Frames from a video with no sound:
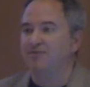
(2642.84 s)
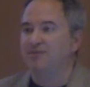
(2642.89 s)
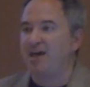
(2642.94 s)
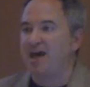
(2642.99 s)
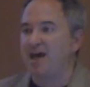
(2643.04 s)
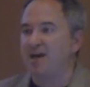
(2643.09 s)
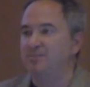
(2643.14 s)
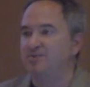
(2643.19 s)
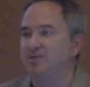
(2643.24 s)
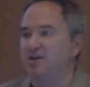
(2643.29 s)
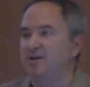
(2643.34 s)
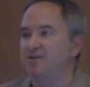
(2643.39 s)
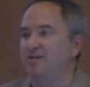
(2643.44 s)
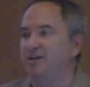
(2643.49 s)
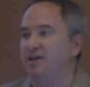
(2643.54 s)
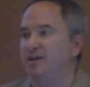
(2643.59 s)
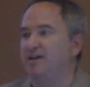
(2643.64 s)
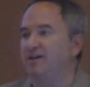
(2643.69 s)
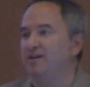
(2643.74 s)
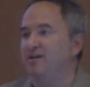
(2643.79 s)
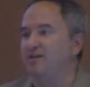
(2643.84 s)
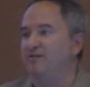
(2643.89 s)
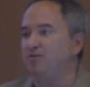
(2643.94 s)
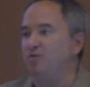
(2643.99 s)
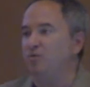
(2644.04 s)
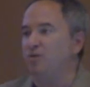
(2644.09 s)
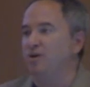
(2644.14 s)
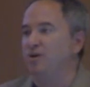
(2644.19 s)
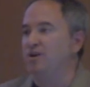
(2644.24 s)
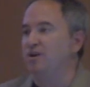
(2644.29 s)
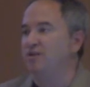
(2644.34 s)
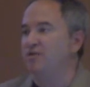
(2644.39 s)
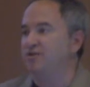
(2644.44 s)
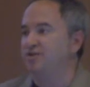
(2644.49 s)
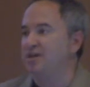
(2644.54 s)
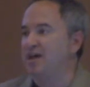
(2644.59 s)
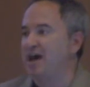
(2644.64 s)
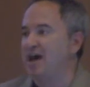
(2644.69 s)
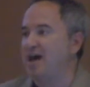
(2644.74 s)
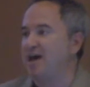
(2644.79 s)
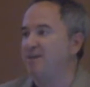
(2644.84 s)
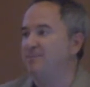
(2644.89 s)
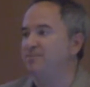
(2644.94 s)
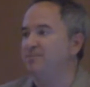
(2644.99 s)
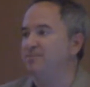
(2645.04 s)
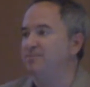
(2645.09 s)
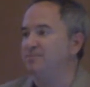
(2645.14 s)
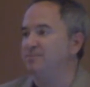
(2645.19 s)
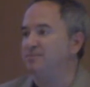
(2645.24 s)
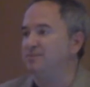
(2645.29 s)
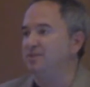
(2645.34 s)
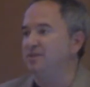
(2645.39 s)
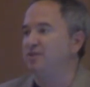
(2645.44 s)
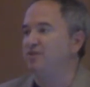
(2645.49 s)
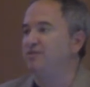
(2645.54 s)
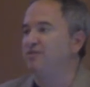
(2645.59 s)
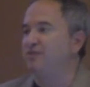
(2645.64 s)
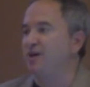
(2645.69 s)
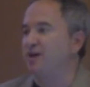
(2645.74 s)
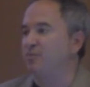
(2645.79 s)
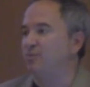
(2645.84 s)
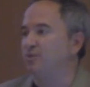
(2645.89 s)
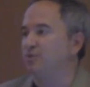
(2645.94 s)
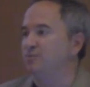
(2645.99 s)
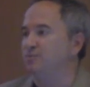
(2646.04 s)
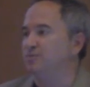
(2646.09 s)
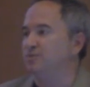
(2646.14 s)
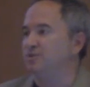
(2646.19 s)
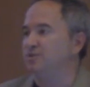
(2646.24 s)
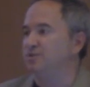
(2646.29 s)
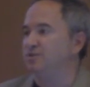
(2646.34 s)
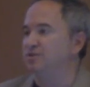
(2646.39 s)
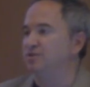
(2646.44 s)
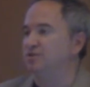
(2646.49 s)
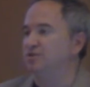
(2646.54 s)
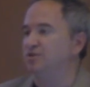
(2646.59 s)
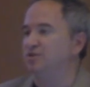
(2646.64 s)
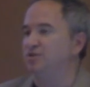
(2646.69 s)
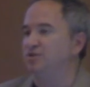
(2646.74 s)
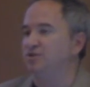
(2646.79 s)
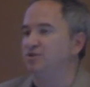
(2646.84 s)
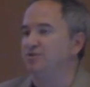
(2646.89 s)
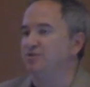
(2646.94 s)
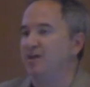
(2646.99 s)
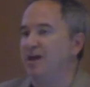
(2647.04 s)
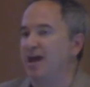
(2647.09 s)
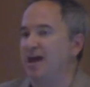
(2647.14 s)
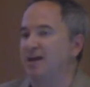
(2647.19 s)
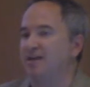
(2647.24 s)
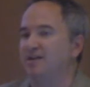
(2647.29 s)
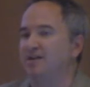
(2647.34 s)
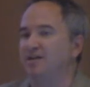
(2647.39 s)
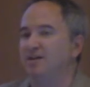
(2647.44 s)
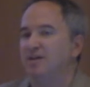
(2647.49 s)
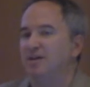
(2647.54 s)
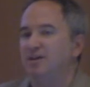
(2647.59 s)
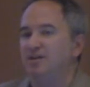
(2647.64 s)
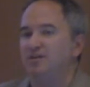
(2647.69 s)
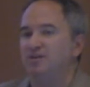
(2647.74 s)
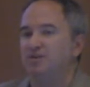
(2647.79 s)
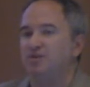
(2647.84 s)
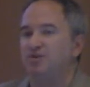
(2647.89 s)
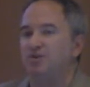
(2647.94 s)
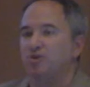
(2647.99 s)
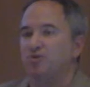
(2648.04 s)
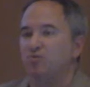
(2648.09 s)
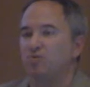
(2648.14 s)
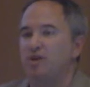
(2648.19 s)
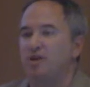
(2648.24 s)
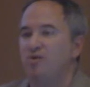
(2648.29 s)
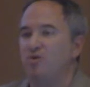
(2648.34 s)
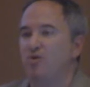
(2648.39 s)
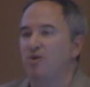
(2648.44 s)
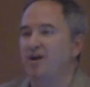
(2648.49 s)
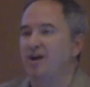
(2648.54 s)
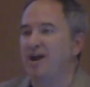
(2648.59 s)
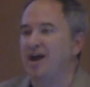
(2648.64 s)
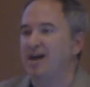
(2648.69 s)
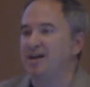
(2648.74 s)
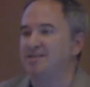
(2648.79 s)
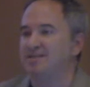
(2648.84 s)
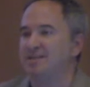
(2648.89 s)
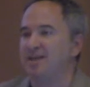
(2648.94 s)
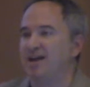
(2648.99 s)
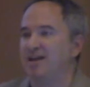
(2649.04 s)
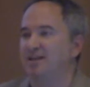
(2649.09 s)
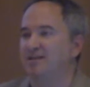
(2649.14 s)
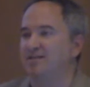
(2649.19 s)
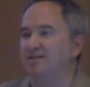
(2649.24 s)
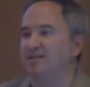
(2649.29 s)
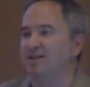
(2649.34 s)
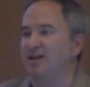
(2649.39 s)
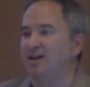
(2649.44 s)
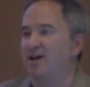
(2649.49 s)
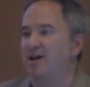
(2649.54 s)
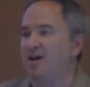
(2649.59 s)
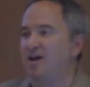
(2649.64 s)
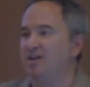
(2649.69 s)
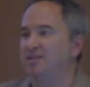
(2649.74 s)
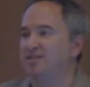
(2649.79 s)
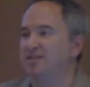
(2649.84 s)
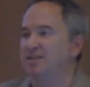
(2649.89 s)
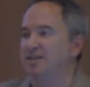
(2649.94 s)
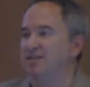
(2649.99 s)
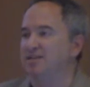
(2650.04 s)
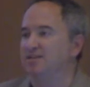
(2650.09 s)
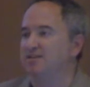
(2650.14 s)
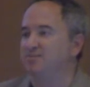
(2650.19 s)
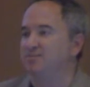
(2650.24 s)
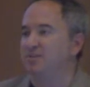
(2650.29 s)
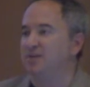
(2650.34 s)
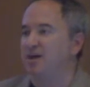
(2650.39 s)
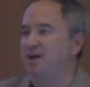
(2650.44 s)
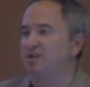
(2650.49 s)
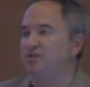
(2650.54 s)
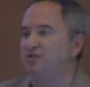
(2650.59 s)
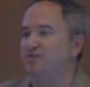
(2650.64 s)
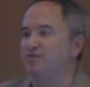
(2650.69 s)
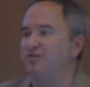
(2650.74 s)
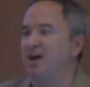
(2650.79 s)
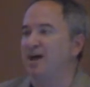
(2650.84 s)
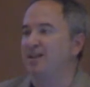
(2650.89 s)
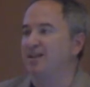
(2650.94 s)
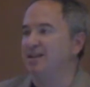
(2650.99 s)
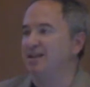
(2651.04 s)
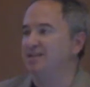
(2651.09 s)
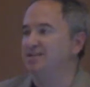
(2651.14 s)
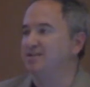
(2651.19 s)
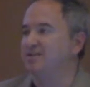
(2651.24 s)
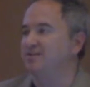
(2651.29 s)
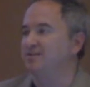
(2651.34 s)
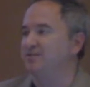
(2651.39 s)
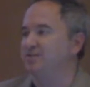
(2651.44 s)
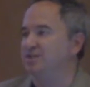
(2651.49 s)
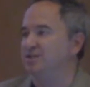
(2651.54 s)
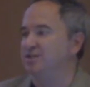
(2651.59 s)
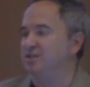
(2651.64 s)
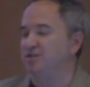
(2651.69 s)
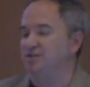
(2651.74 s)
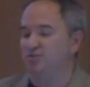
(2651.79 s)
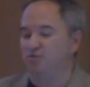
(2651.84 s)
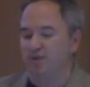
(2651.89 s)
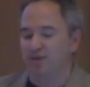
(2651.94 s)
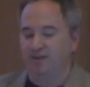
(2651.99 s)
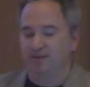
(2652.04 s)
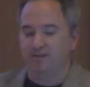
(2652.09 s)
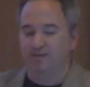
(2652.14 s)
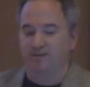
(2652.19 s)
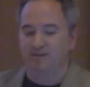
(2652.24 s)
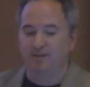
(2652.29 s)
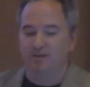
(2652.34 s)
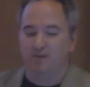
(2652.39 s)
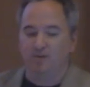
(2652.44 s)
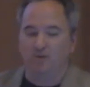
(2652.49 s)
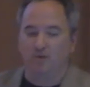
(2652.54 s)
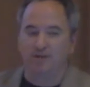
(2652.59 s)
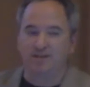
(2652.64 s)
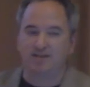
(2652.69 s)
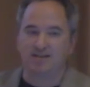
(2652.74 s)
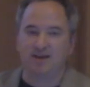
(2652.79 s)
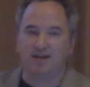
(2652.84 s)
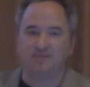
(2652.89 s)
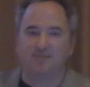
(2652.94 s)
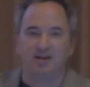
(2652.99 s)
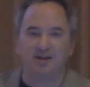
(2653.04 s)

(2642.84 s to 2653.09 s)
of tabs on there, and if you want another tab, then you've got room to do that. You can reorganize that content because you've got less of it to deal with. What does that